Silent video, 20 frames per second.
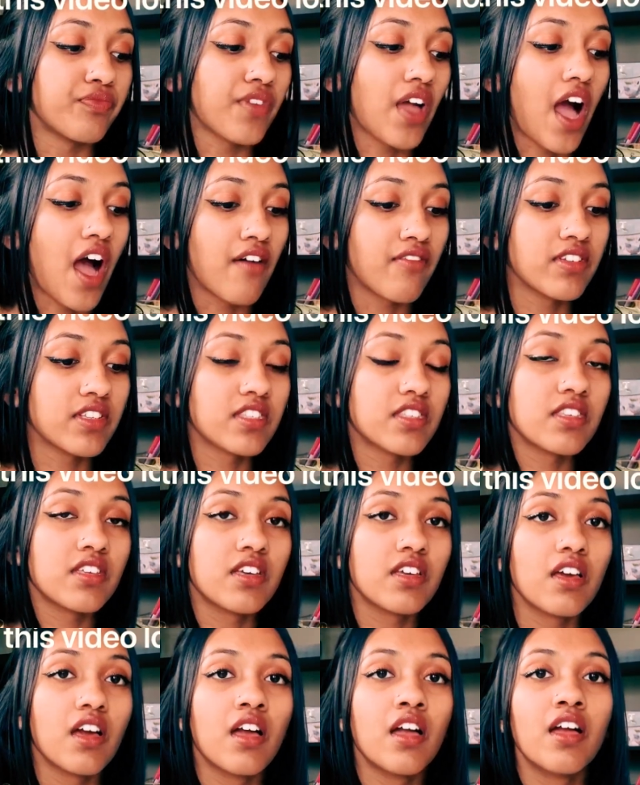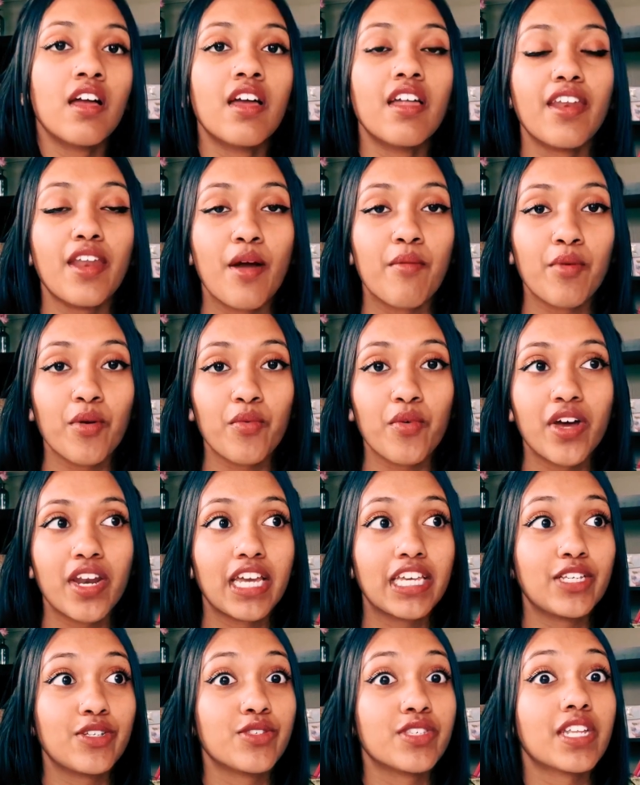Obviously, number one, I
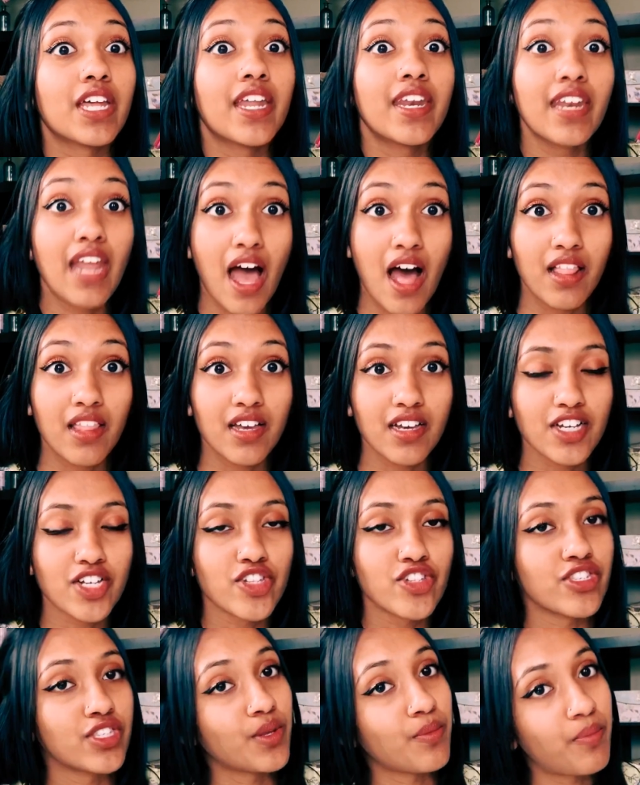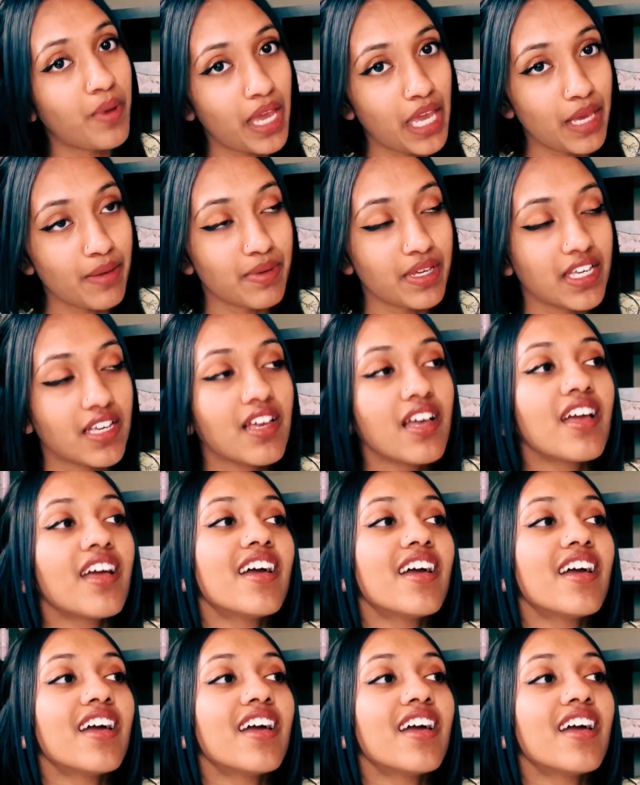use it on Nala because she's a baby.